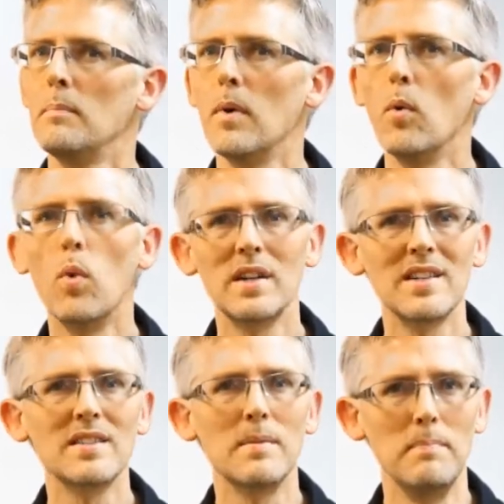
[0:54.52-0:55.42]
But what
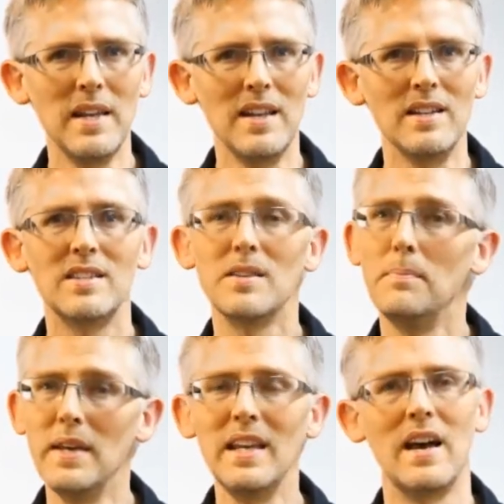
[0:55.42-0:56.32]
does it mean to
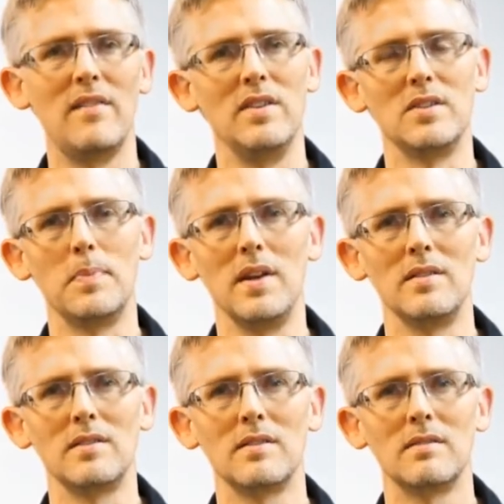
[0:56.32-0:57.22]
be
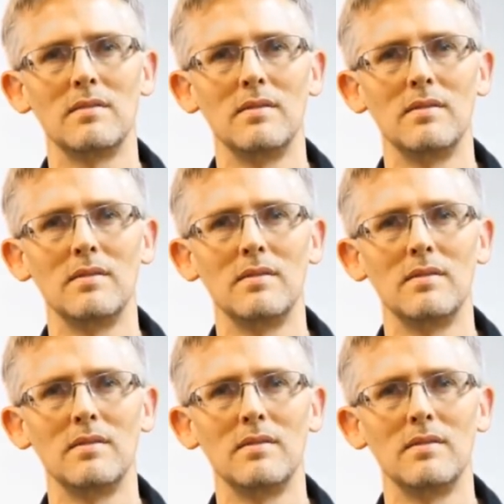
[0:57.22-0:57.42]
evidence-based?